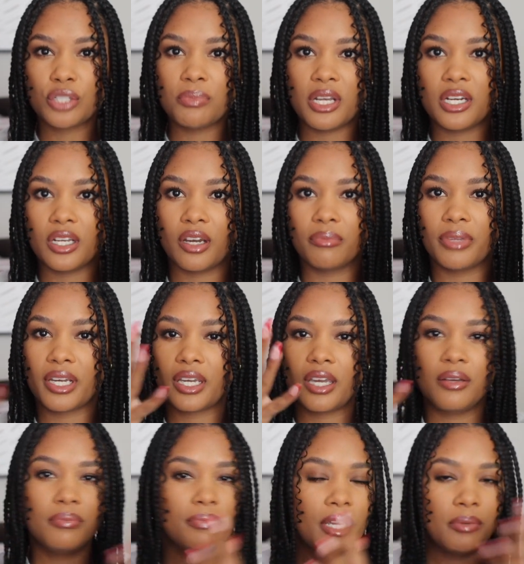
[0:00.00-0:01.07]
medium, like
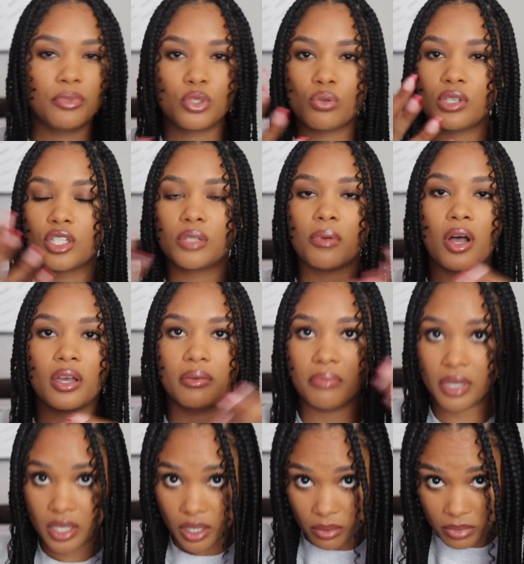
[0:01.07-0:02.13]
in, in between small and
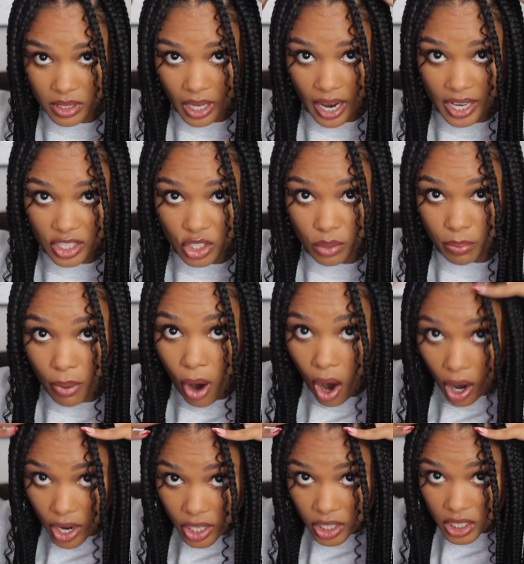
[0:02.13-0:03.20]
medium sized
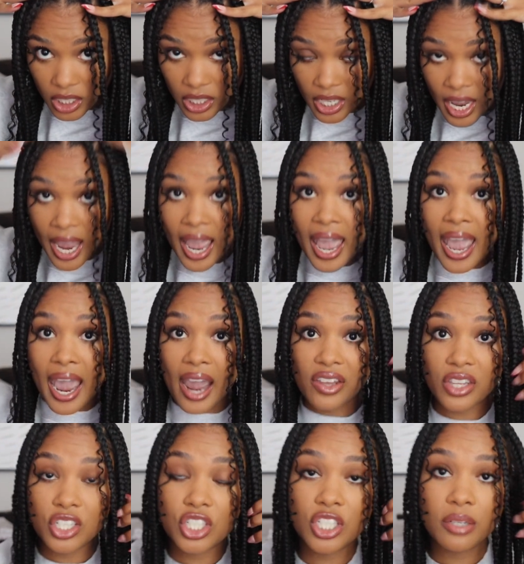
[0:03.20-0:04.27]
parts.
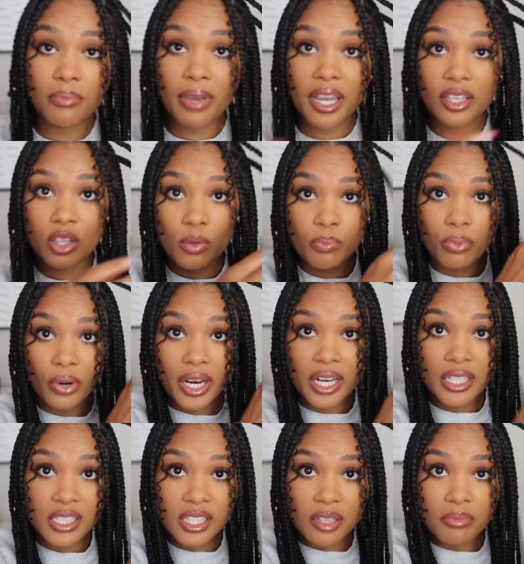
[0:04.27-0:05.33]
And then she made the
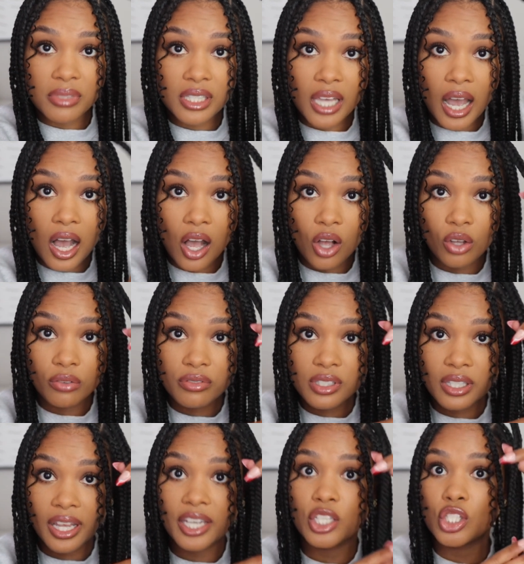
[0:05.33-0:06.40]
braids themselves
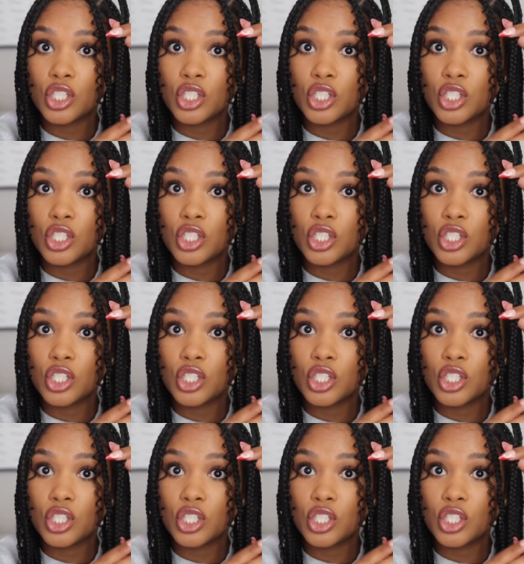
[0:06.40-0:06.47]
like